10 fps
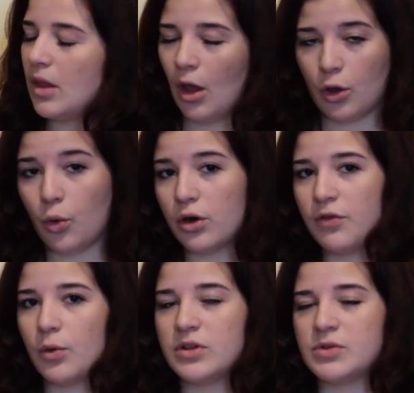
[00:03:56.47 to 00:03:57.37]
A Court of
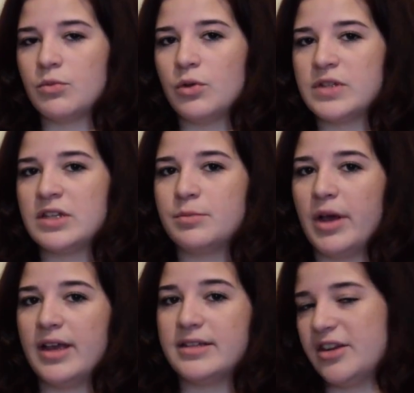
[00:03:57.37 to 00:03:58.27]
Thorns and Roses
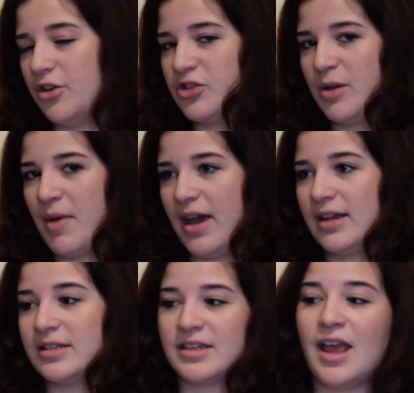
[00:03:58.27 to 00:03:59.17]
by Sarah J.
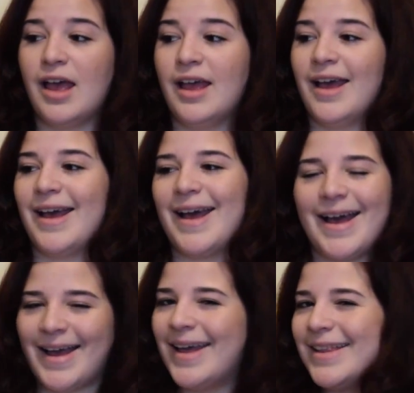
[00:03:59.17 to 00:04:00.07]
Maas.
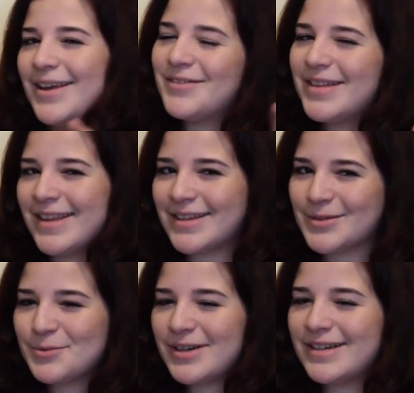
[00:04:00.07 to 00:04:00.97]
I love
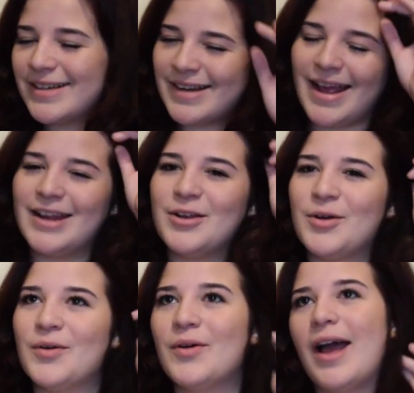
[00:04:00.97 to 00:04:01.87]
this one. I
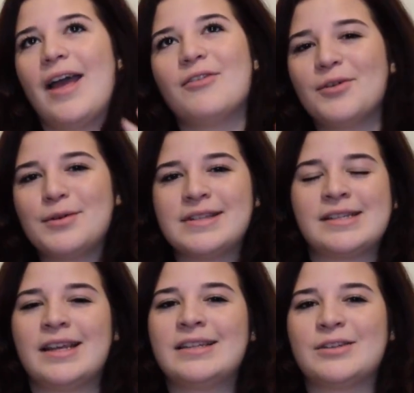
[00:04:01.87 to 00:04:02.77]
know everyone
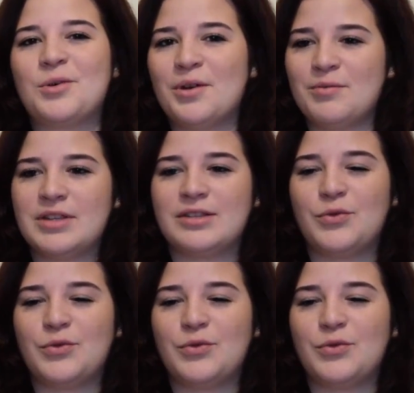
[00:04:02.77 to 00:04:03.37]
says A Court of Mist